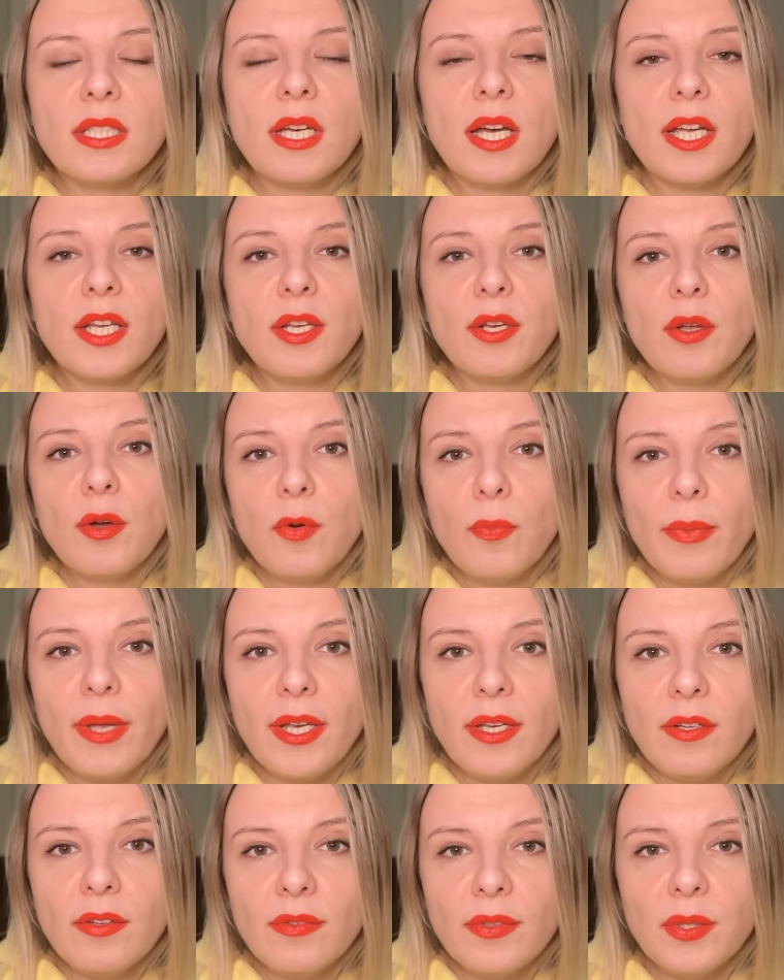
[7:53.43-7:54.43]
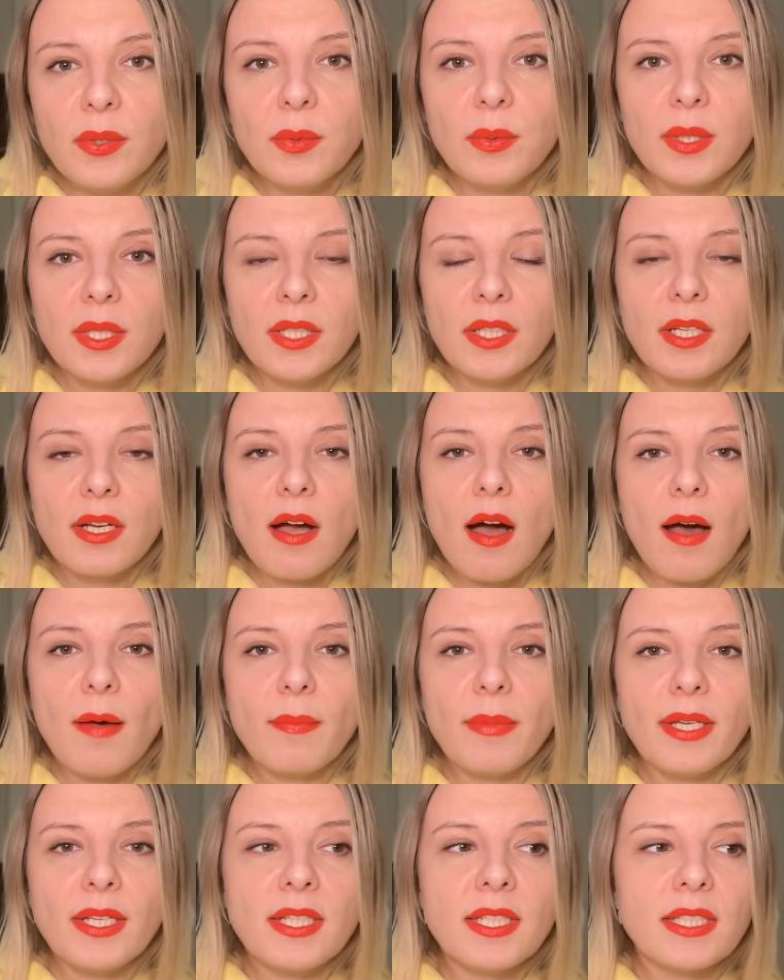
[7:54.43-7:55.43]
I know many of you will
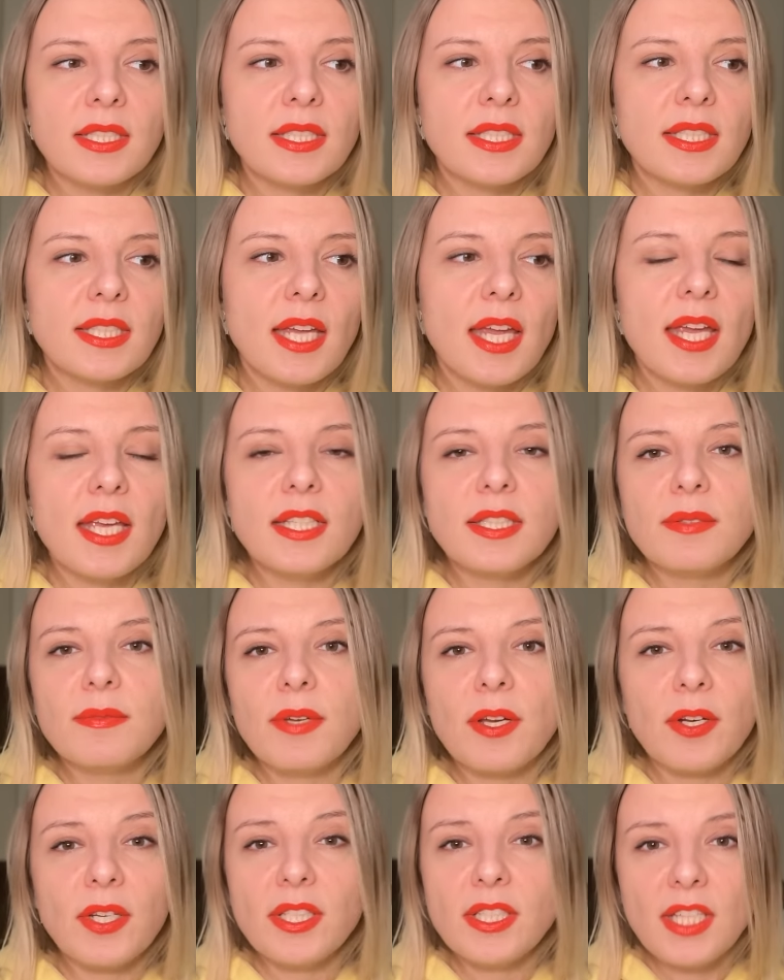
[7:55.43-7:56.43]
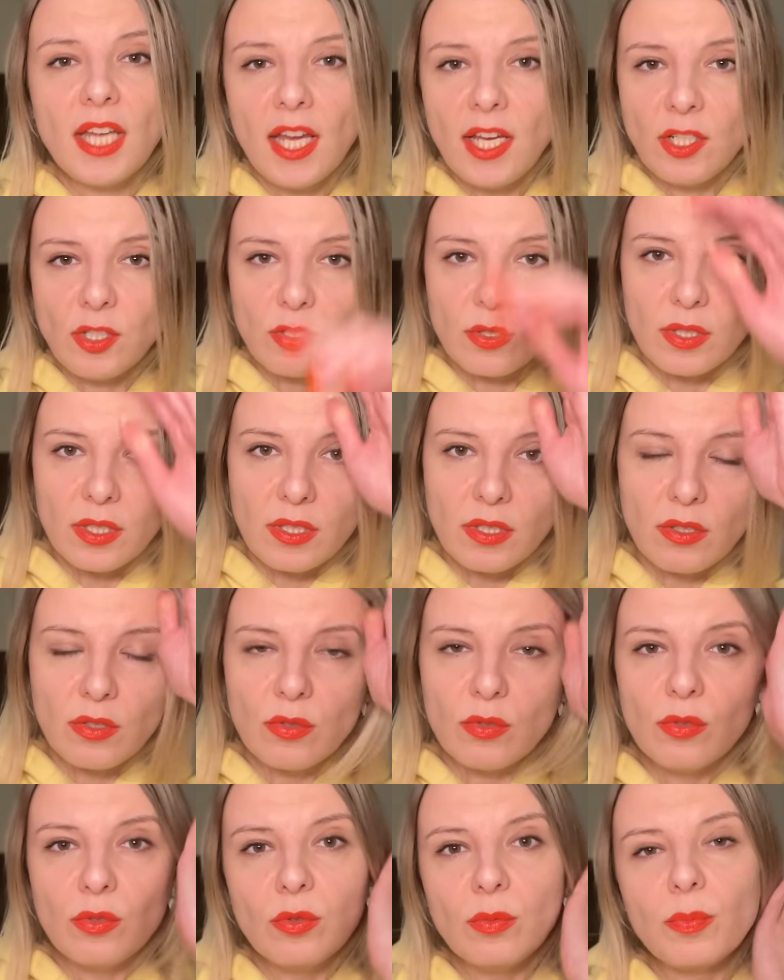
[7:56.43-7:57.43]
comment and say it's very dangerous
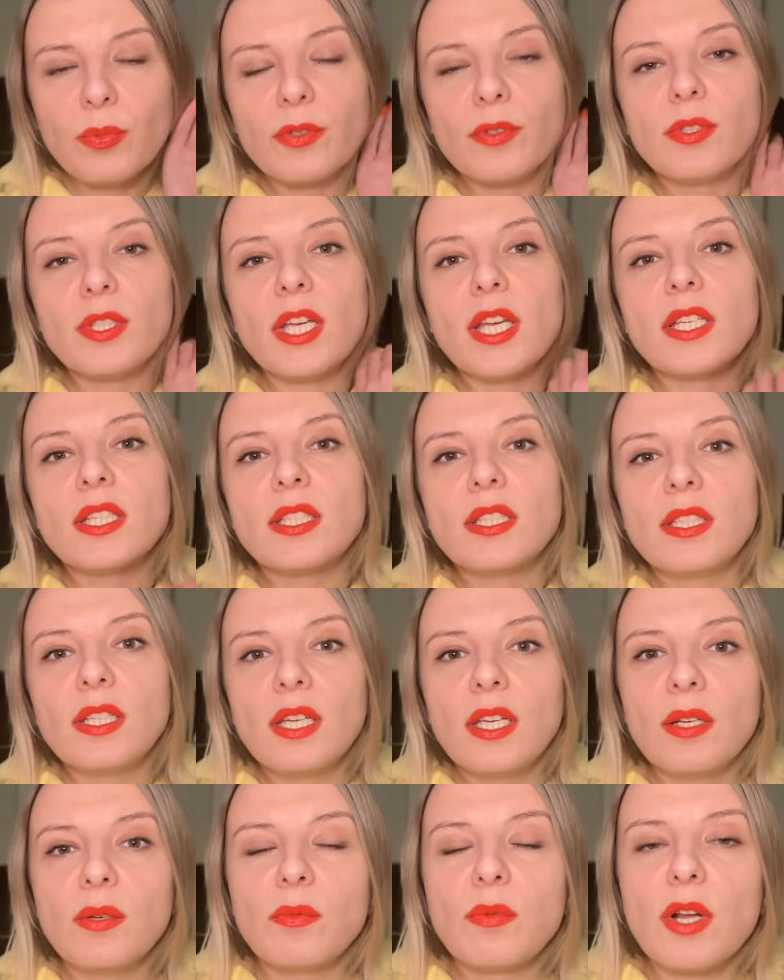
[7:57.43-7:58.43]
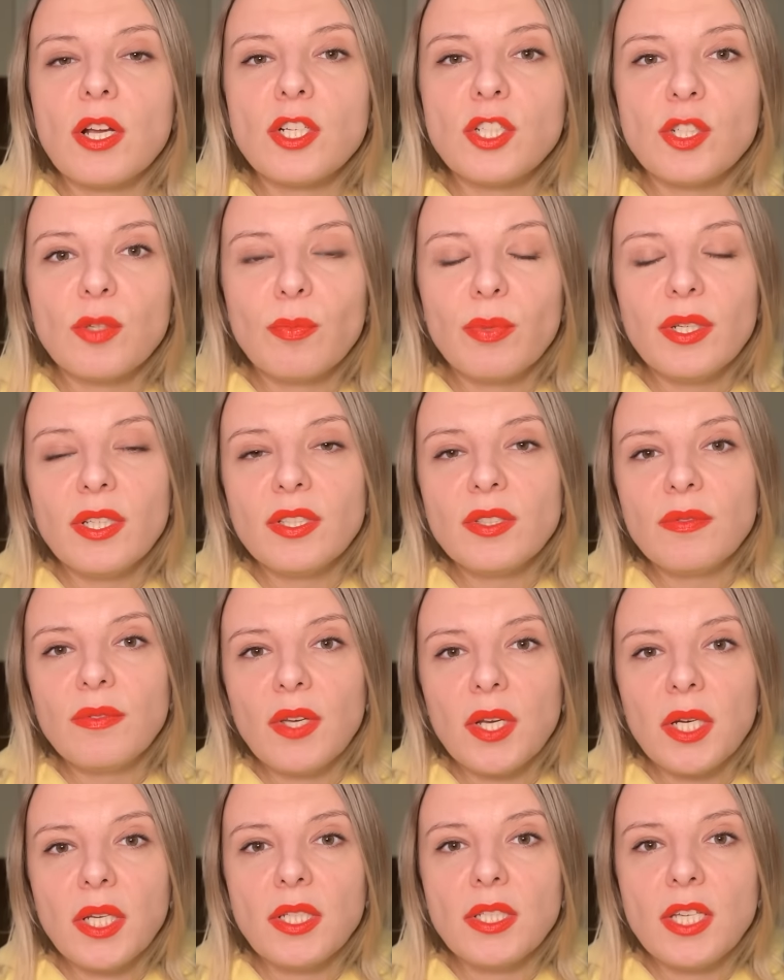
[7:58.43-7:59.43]
to protest in Russia, but it's
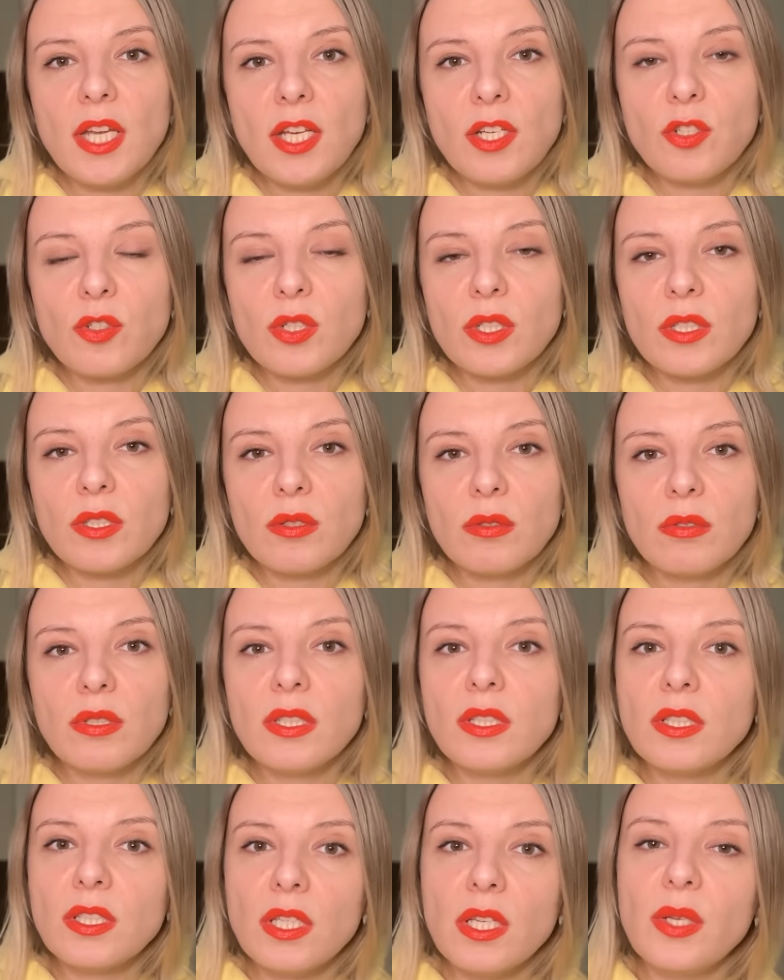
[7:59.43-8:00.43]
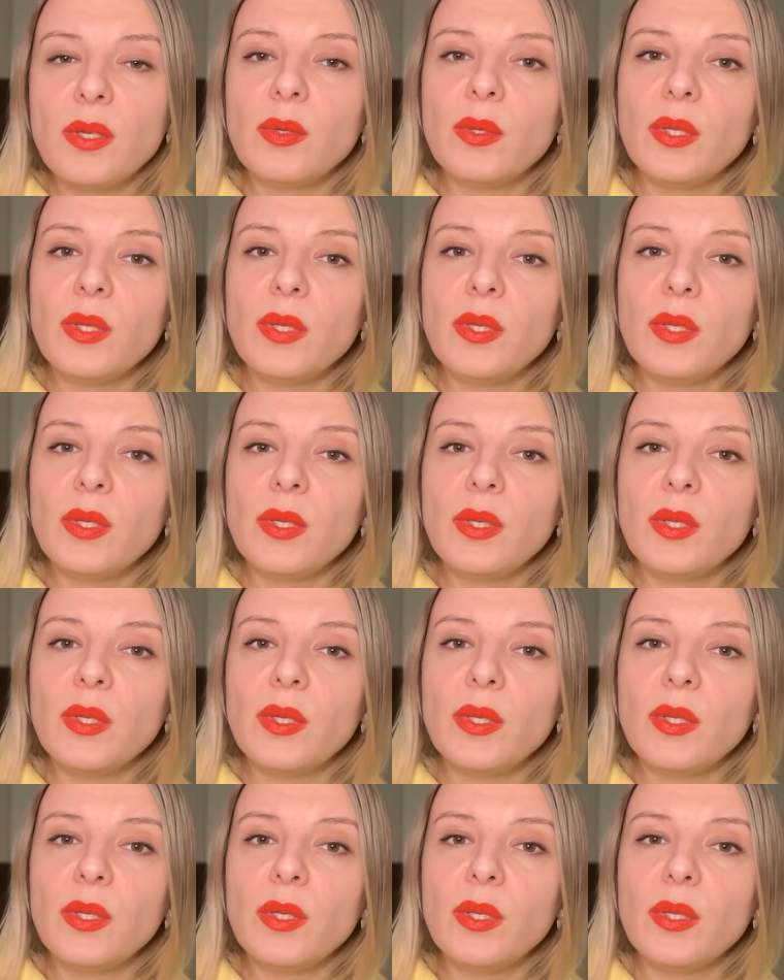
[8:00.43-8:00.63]
very dangerous to continue